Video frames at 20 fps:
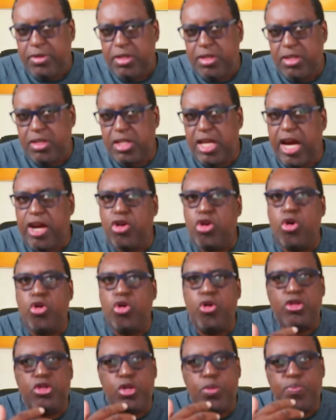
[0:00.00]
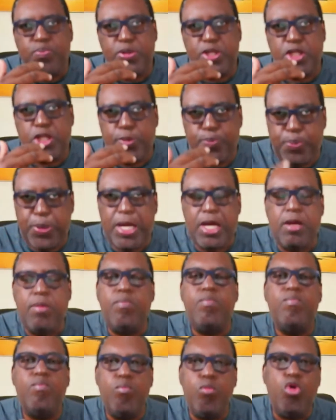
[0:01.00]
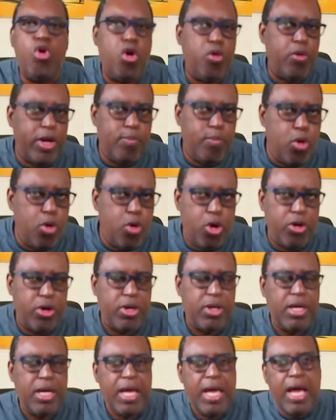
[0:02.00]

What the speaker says: They are now going to spin more and more.